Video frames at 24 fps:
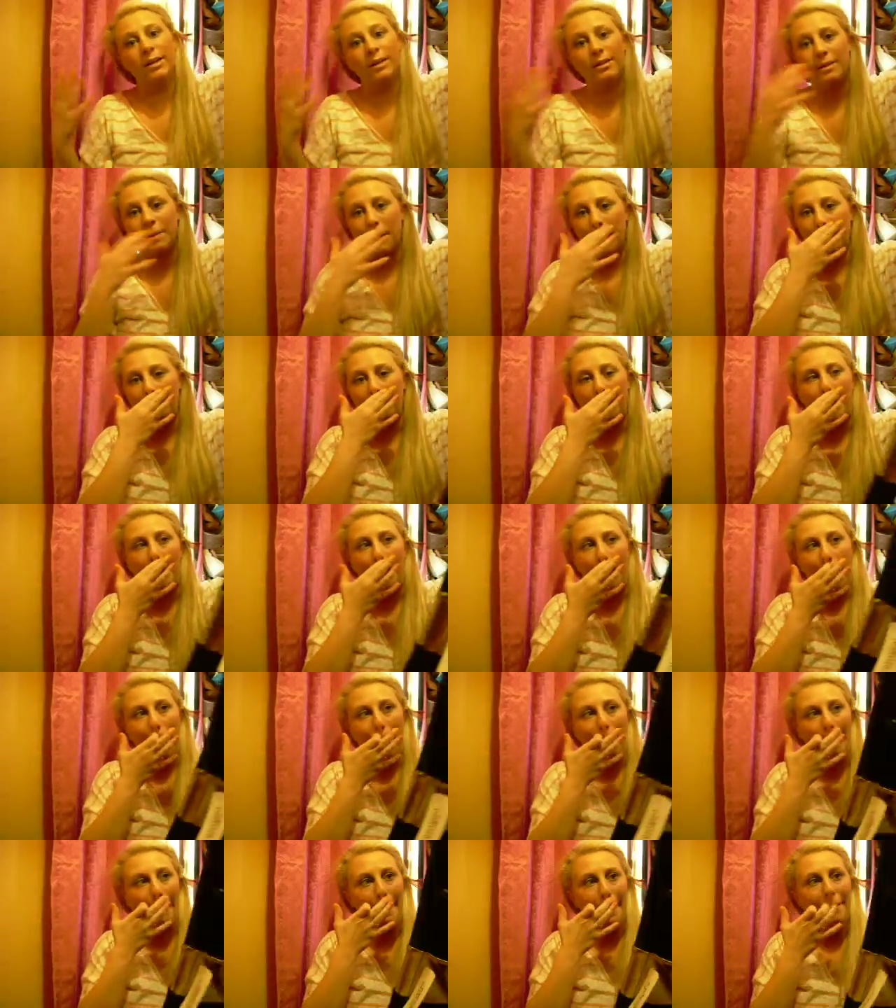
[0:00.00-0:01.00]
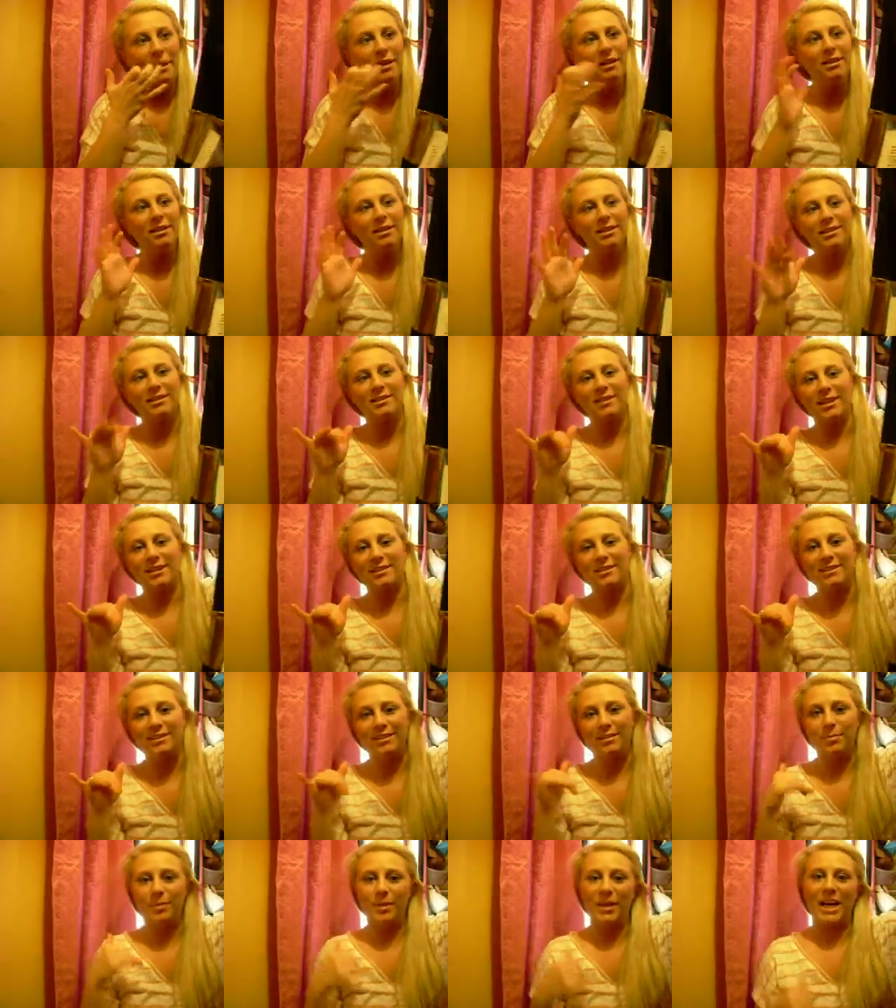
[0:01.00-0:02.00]
like a
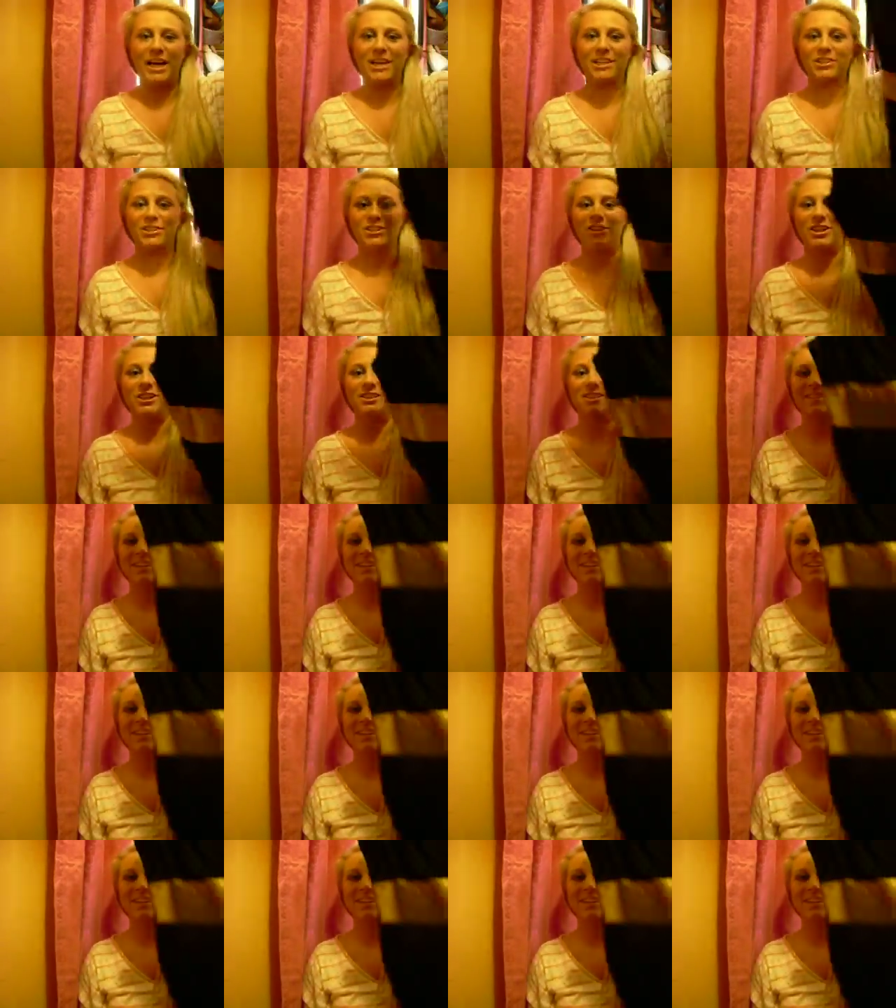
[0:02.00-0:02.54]
sexy black dress